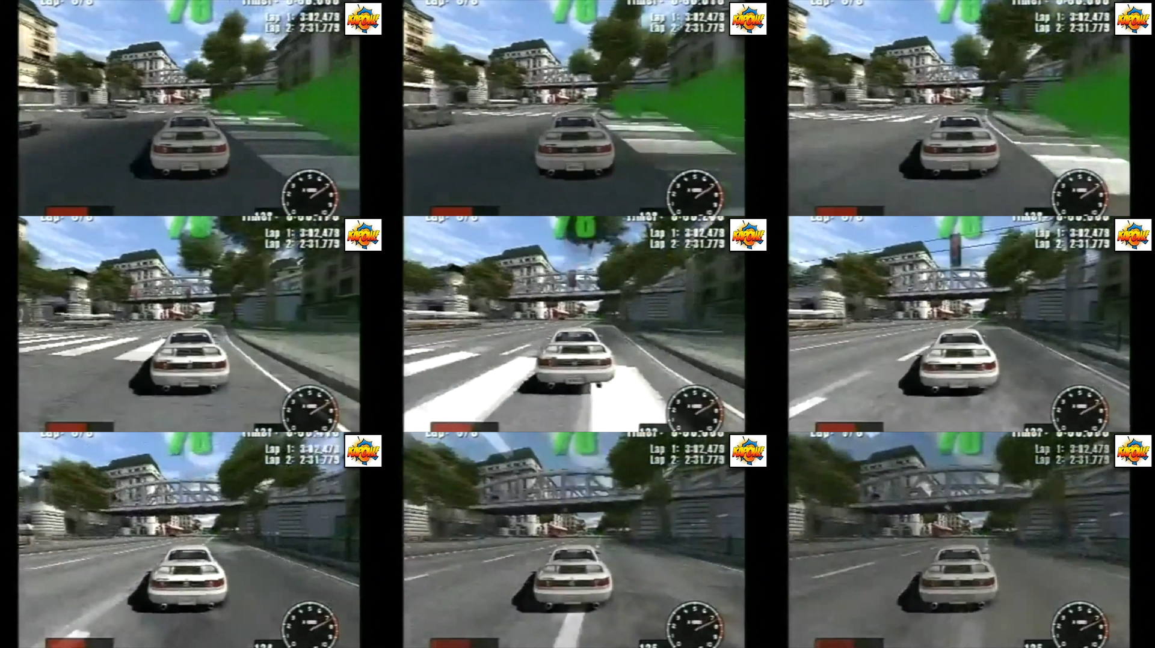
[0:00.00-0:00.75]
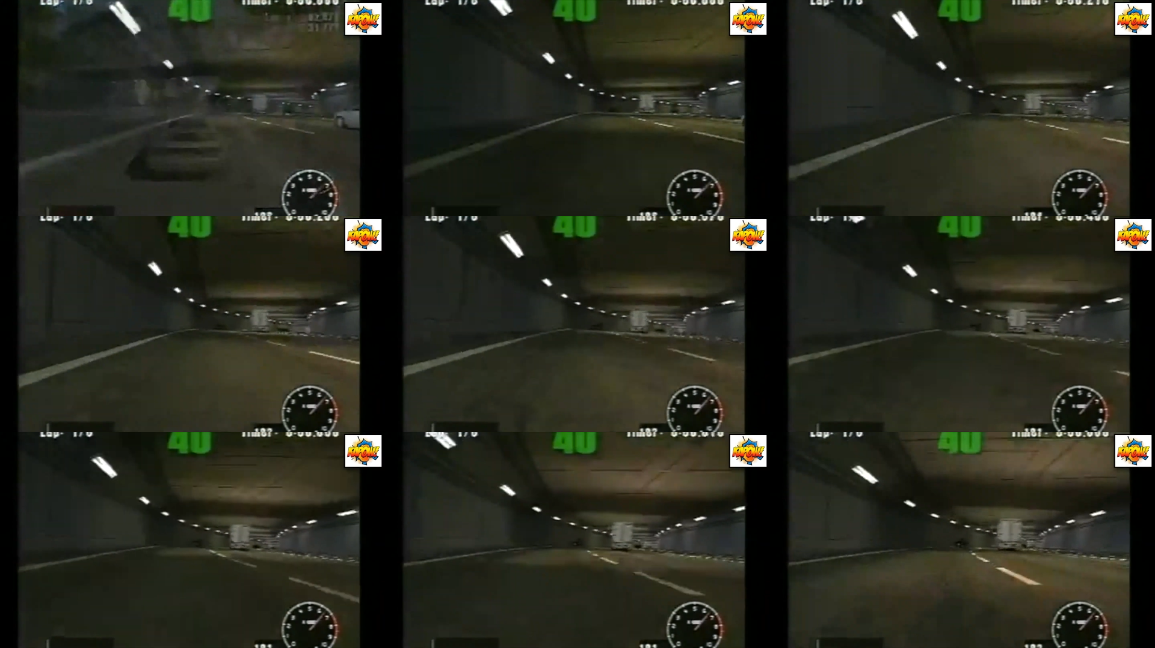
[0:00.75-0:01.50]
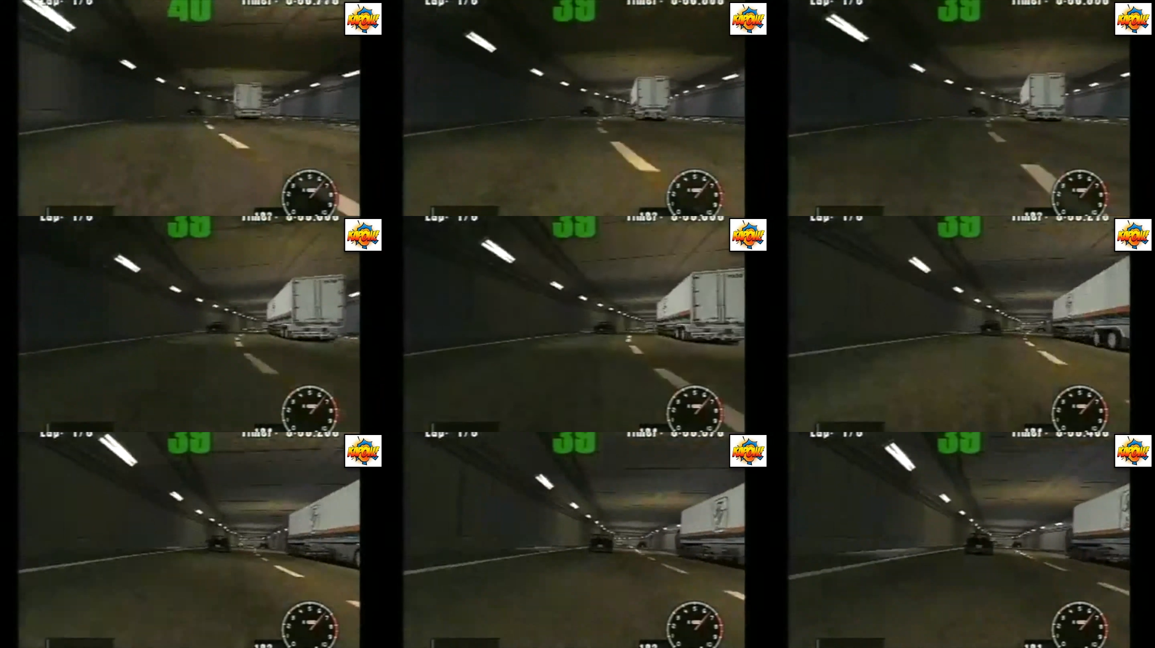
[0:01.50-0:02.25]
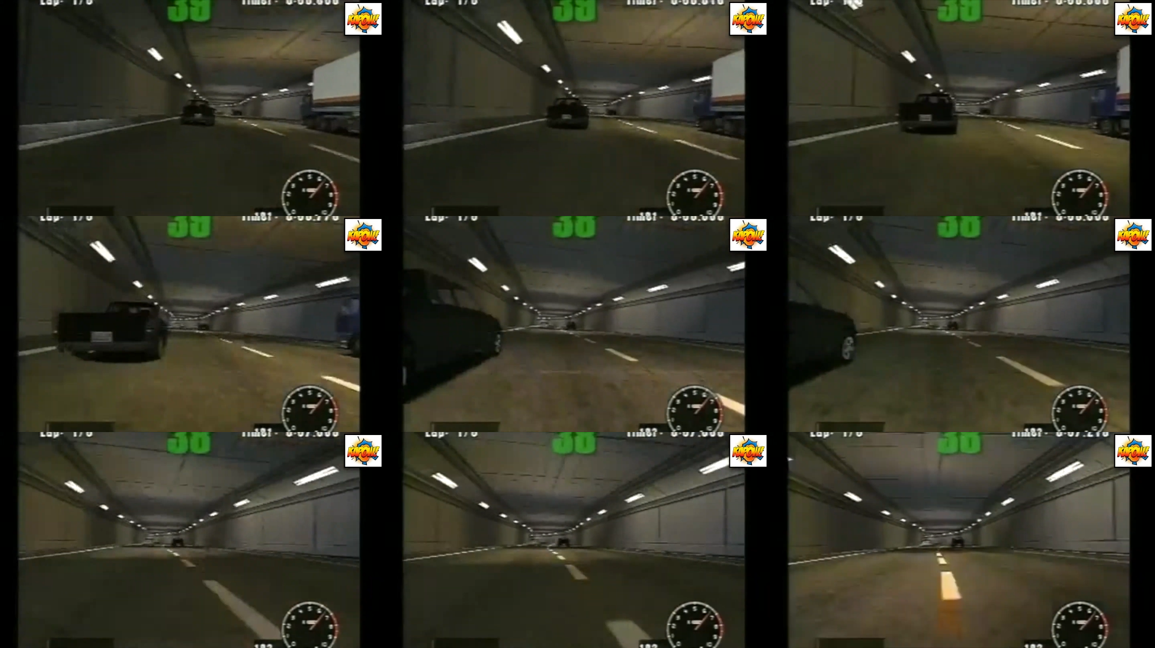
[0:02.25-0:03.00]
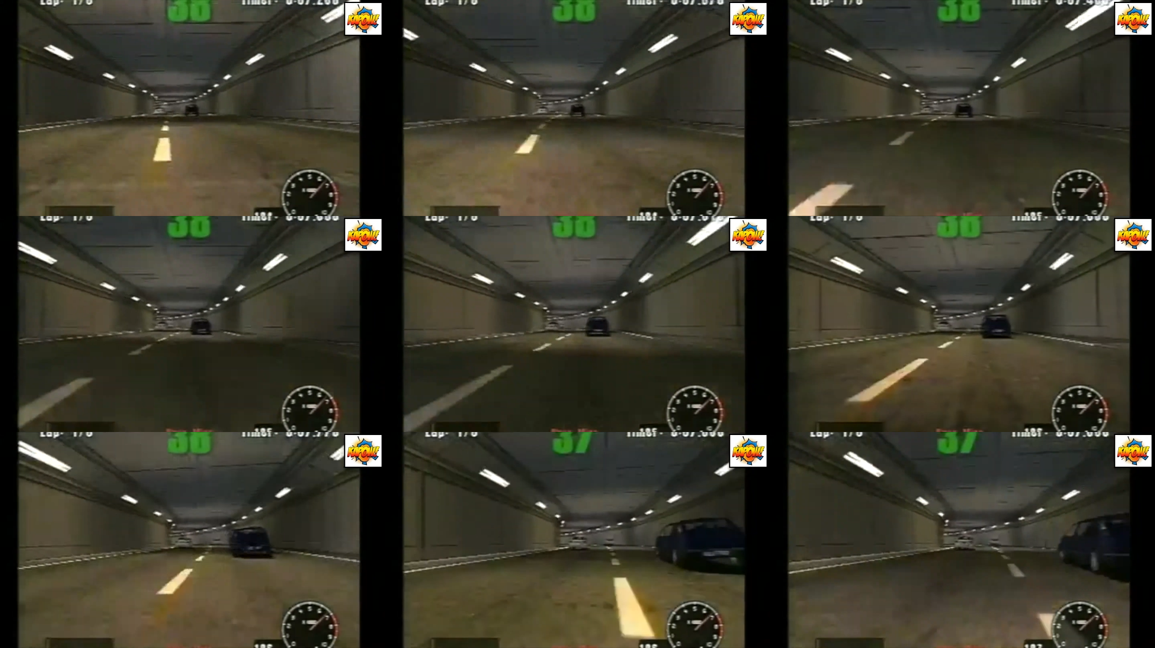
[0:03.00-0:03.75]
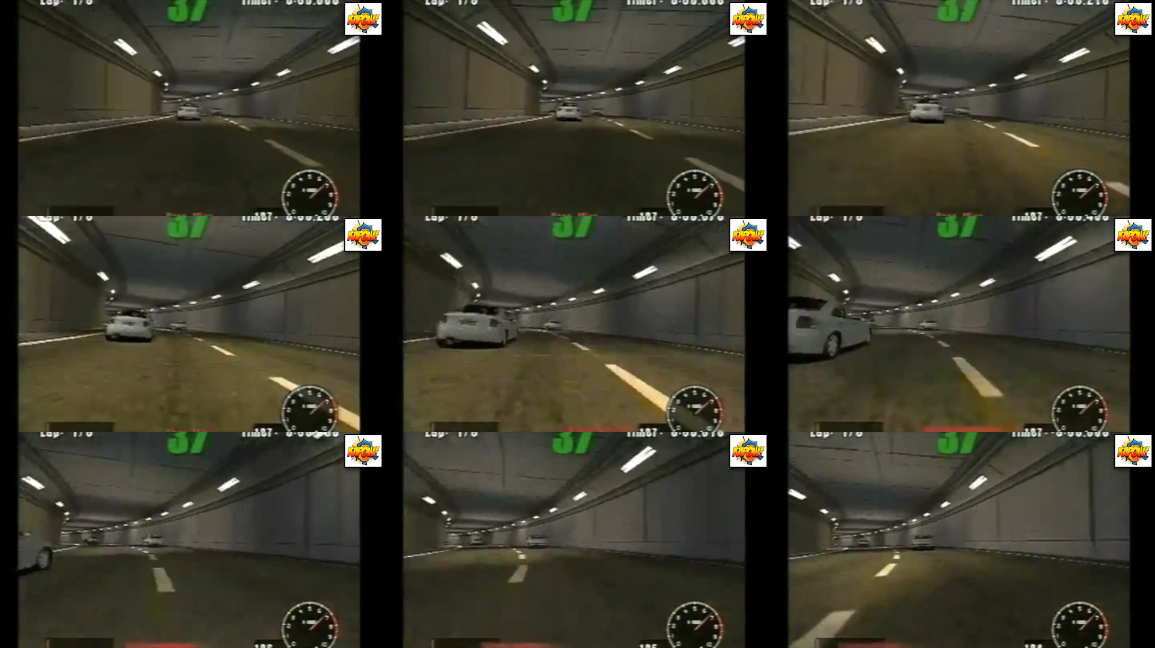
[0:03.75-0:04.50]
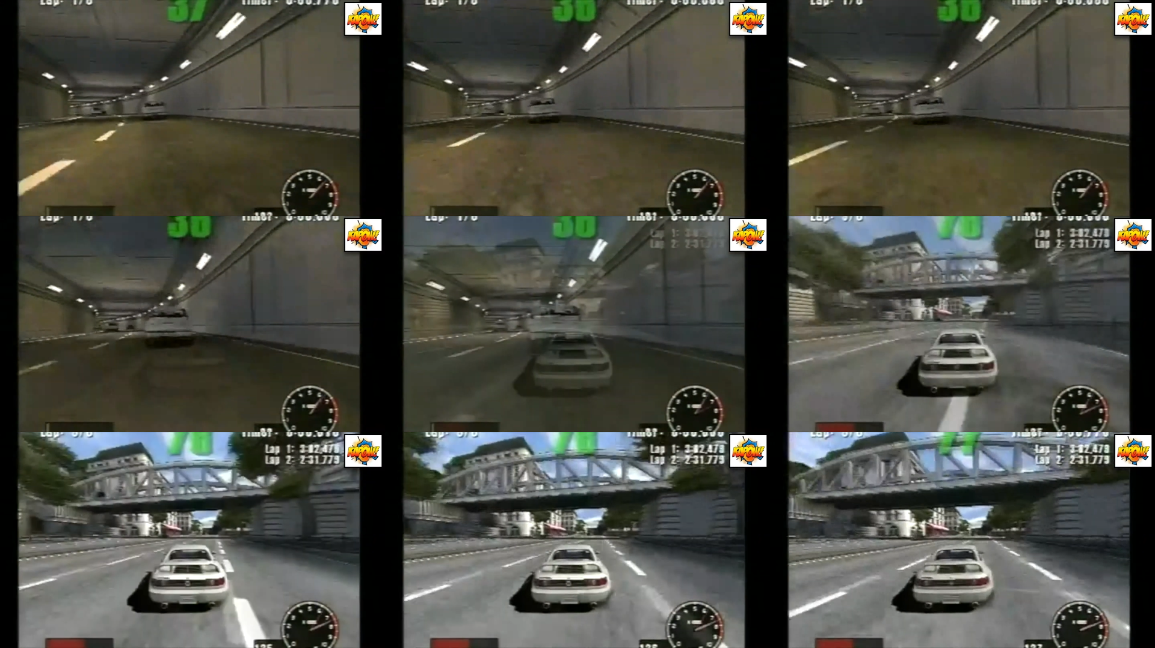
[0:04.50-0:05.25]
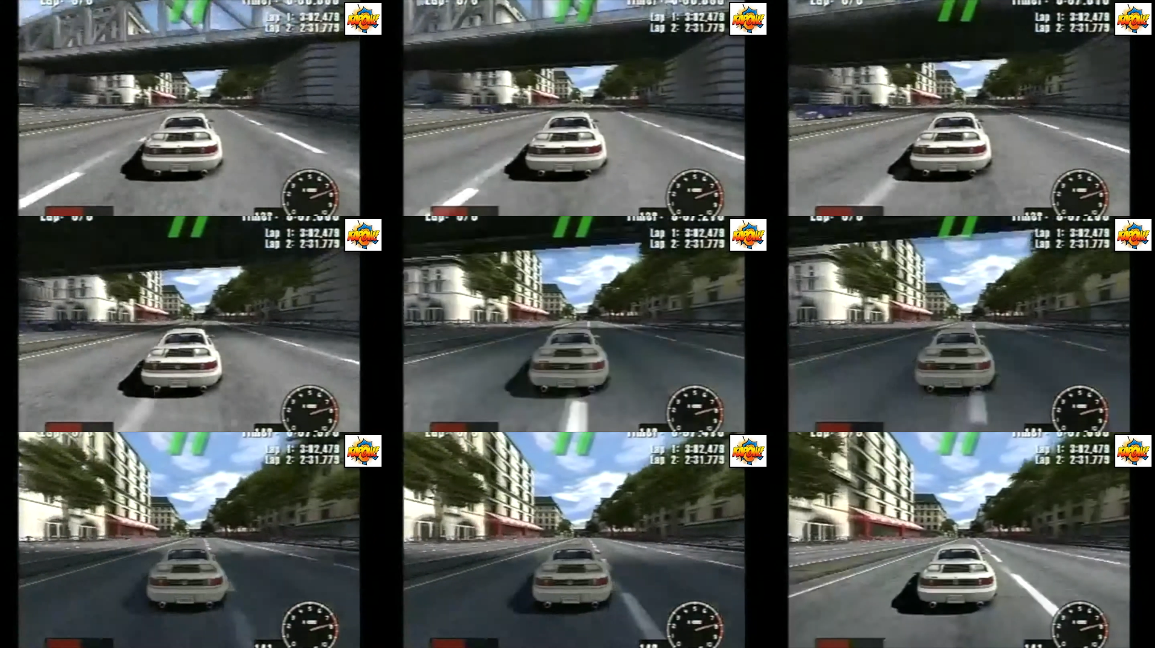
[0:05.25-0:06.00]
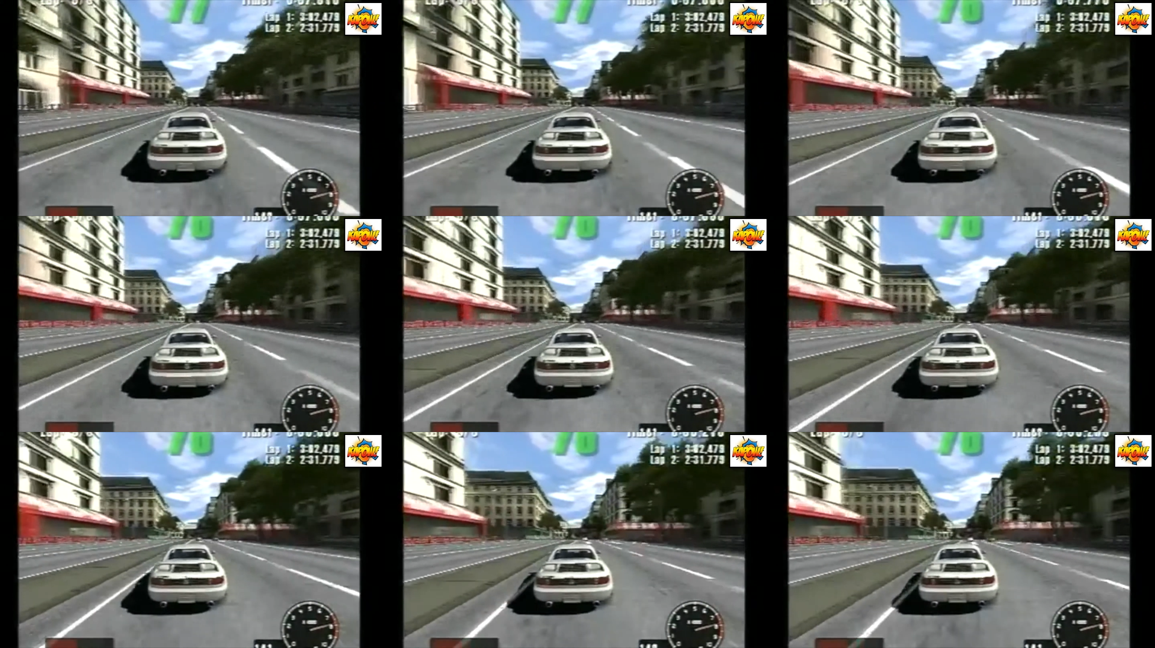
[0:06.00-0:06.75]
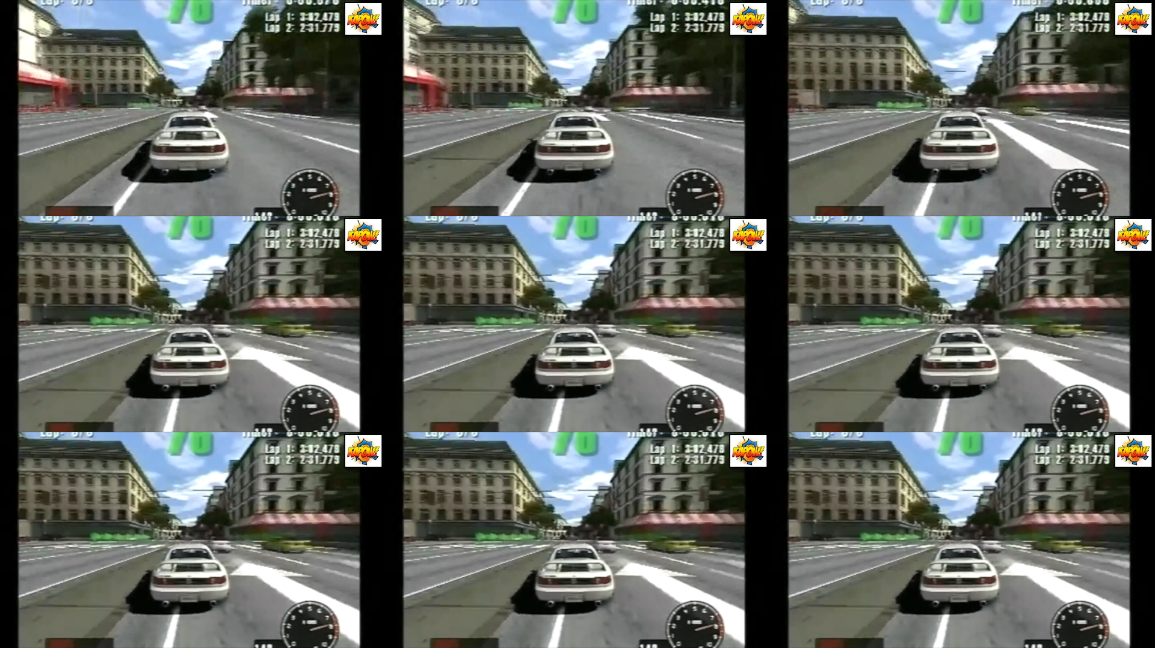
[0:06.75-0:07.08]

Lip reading: Nobody's mouth can be seen.